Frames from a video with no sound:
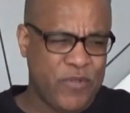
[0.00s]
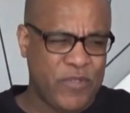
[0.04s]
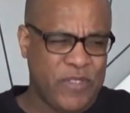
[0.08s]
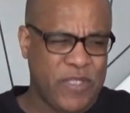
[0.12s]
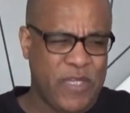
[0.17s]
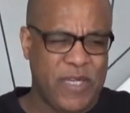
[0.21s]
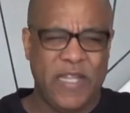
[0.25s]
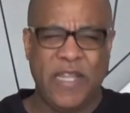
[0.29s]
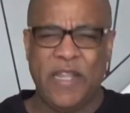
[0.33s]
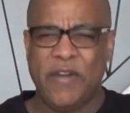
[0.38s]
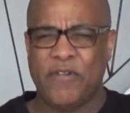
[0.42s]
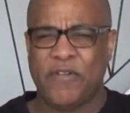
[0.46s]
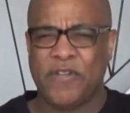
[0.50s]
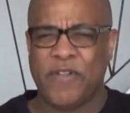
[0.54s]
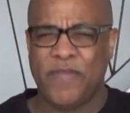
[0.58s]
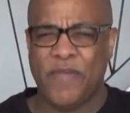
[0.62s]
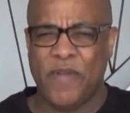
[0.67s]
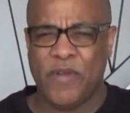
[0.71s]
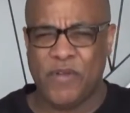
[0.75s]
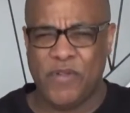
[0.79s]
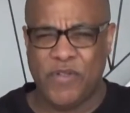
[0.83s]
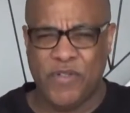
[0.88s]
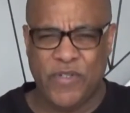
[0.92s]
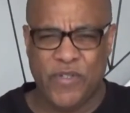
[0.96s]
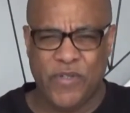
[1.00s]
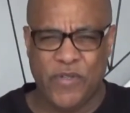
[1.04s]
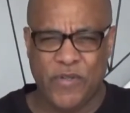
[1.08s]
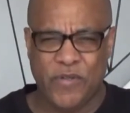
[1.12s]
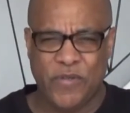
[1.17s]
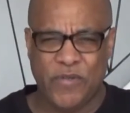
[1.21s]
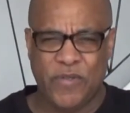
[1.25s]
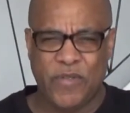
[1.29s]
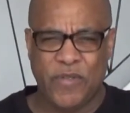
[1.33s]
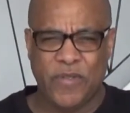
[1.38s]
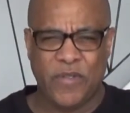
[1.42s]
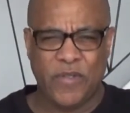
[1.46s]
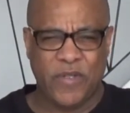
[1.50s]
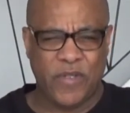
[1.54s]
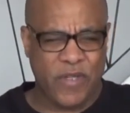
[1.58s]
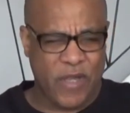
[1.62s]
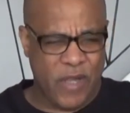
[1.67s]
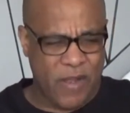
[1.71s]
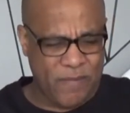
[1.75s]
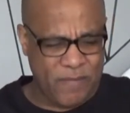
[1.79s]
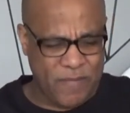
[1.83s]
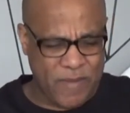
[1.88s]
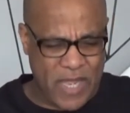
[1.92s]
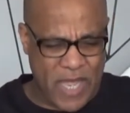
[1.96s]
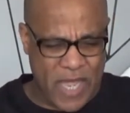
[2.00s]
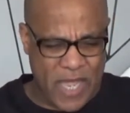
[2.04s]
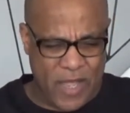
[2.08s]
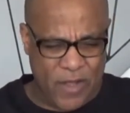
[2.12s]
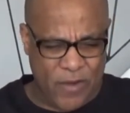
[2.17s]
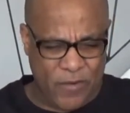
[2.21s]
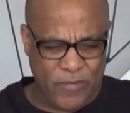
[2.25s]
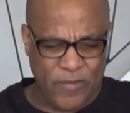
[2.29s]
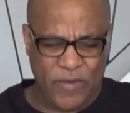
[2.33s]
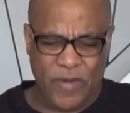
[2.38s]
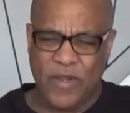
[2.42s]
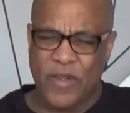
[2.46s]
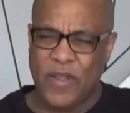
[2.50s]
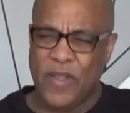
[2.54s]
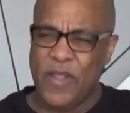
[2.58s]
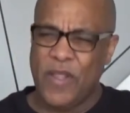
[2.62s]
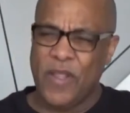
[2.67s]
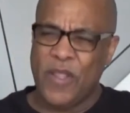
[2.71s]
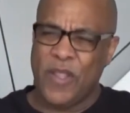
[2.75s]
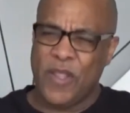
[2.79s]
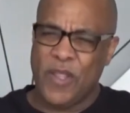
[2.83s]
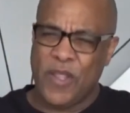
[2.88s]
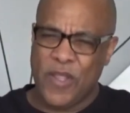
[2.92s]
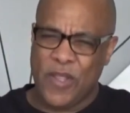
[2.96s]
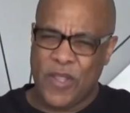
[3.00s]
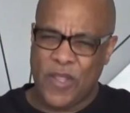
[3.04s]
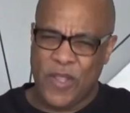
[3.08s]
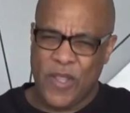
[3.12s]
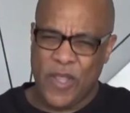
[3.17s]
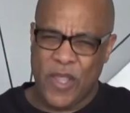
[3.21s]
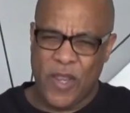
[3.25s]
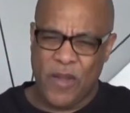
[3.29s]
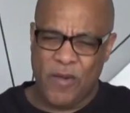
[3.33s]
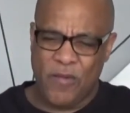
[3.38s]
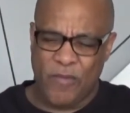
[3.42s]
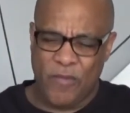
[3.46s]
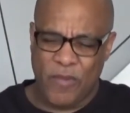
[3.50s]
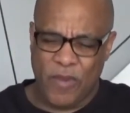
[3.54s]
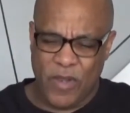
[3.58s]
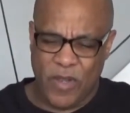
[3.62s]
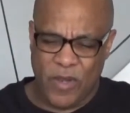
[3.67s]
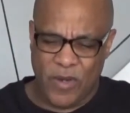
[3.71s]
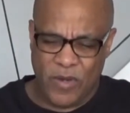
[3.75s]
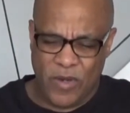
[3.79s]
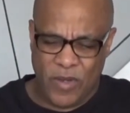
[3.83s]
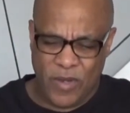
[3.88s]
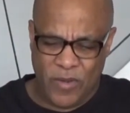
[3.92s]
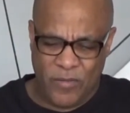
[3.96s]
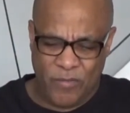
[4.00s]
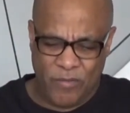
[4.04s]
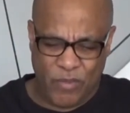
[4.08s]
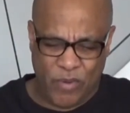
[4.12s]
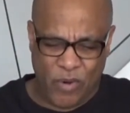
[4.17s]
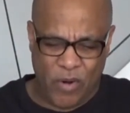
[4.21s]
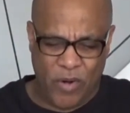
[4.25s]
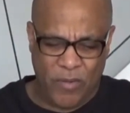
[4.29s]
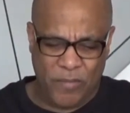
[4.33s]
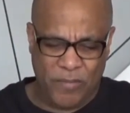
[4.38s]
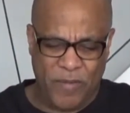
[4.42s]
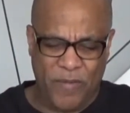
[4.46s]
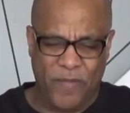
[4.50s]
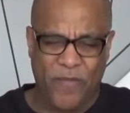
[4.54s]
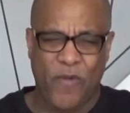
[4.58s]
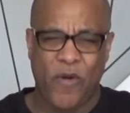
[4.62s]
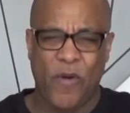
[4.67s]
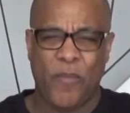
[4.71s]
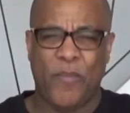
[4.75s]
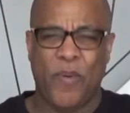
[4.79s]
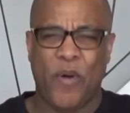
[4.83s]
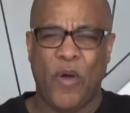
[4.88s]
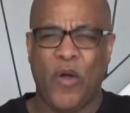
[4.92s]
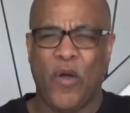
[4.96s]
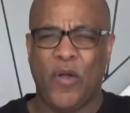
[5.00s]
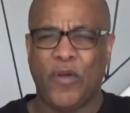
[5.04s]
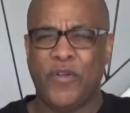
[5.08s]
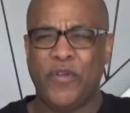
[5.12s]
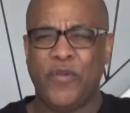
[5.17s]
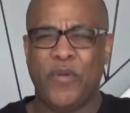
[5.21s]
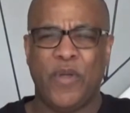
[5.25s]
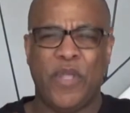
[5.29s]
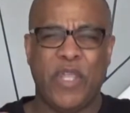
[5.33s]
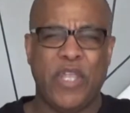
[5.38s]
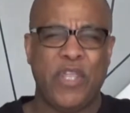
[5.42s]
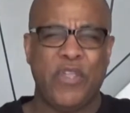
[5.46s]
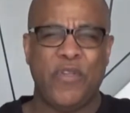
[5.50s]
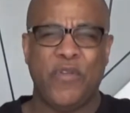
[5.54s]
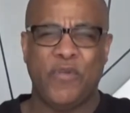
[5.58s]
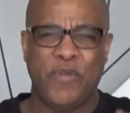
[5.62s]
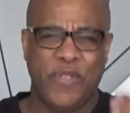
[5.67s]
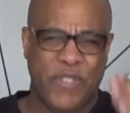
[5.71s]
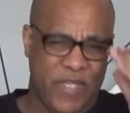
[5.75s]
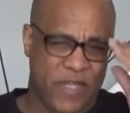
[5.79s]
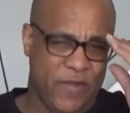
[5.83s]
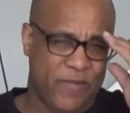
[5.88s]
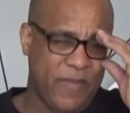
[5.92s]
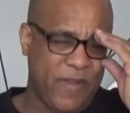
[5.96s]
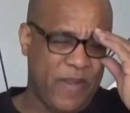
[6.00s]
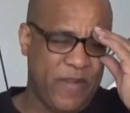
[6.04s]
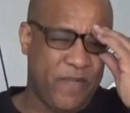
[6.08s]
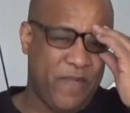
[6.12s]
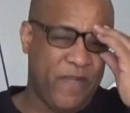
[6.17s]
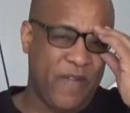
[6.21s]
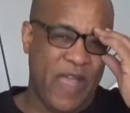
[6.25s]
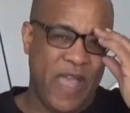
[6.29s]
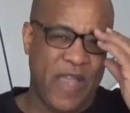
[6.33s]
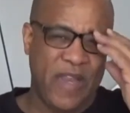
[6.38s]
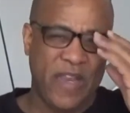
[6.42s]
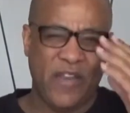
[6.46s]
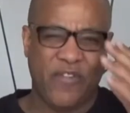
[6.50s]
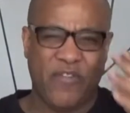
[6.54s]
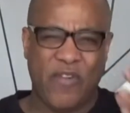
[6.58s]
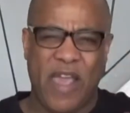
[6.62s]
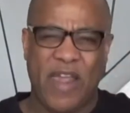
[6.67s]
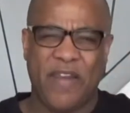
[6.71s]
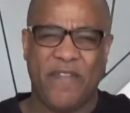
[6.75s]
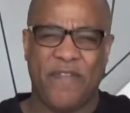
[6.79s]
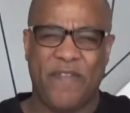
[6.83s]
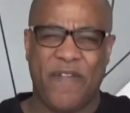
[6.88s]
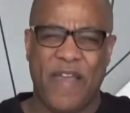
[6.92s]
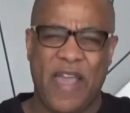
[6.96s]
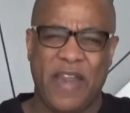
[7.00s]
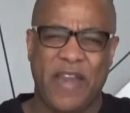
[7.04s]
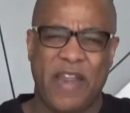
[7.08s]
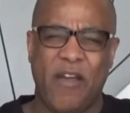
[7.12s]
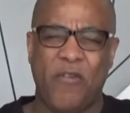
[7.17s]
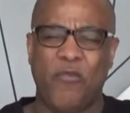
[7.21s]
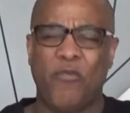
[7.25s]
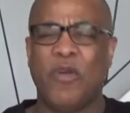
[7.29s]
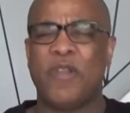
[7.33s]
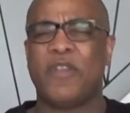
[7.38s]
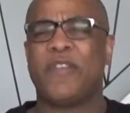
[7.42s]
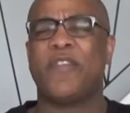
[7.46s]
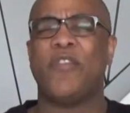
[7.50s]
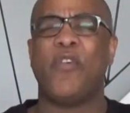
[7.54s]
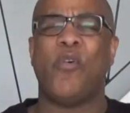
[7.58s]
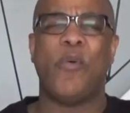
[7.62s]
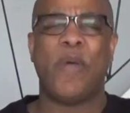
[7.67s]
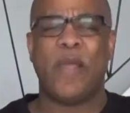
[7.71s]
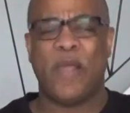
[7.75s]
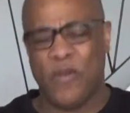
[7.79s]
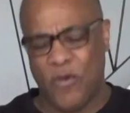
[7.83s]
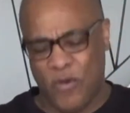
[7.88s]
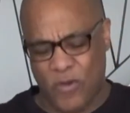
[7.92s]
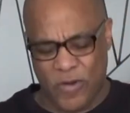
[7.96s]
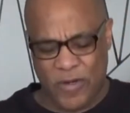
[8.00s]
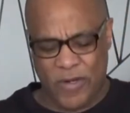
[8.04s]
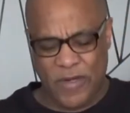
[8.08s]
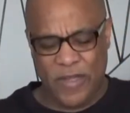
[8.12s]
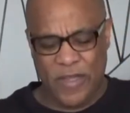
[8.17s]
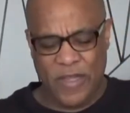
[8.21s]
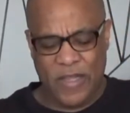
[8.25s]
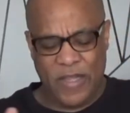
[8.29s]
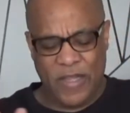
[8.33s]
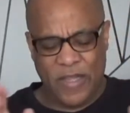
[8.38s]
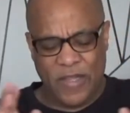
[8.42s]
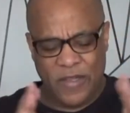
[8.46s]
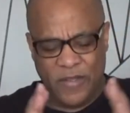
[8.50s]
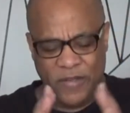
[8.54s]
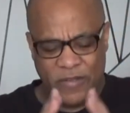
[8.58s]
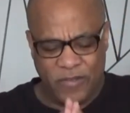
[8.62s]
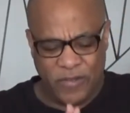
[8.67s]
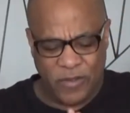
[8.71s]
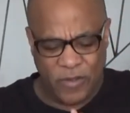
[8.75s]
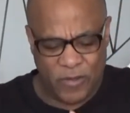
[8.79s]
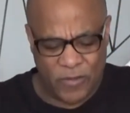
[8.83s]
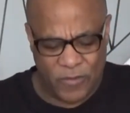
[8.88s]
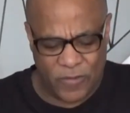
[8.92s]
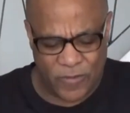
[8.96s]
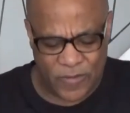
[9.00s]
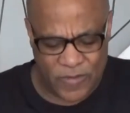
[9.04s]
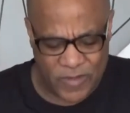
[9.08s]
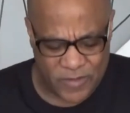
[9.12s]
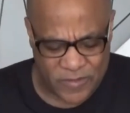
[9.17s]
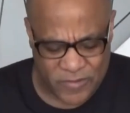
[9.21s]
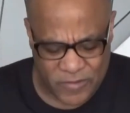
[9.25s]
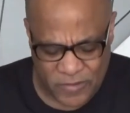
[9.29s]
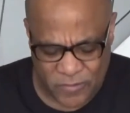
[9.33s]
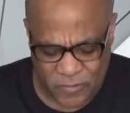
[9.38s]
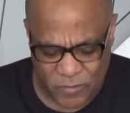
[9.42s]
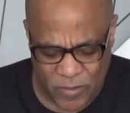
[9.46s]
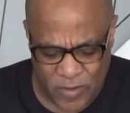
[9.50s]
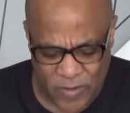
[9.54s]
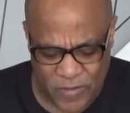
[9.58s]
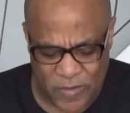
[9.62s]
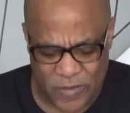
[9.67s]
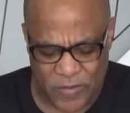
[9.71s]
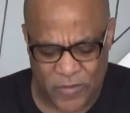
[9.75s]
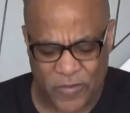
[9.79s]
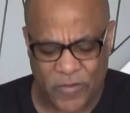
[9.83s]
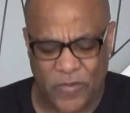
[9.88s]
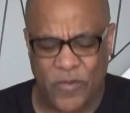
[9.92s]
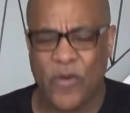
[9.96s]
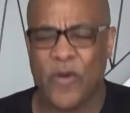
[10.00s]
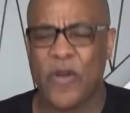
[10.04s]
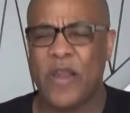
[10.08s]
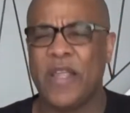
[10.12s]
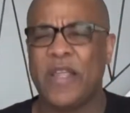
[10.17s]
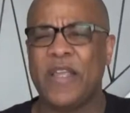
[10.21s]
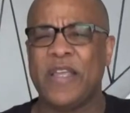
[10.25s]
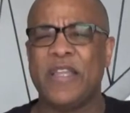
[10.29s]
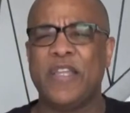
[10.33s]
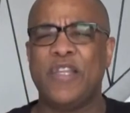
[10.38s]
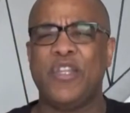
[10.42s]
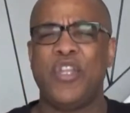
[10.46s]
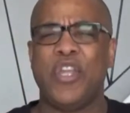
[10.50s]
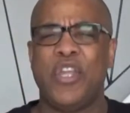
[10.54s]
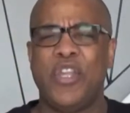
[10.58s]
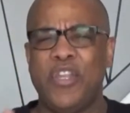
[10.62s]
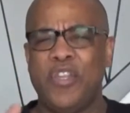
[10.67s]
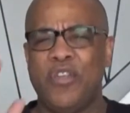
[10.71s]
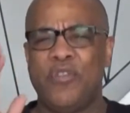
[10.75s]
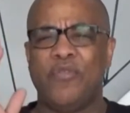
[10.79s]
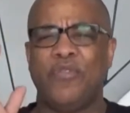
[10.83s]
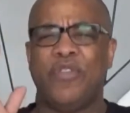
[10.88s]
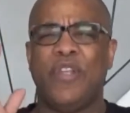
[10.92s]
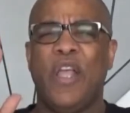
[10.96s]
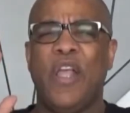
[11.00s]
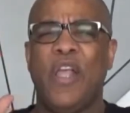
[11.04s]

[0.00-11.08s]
the leaders of those Jews, come down and, and, and brought before Paul to accuse him and, find, and try to find out what's going on. So this is where the story continues.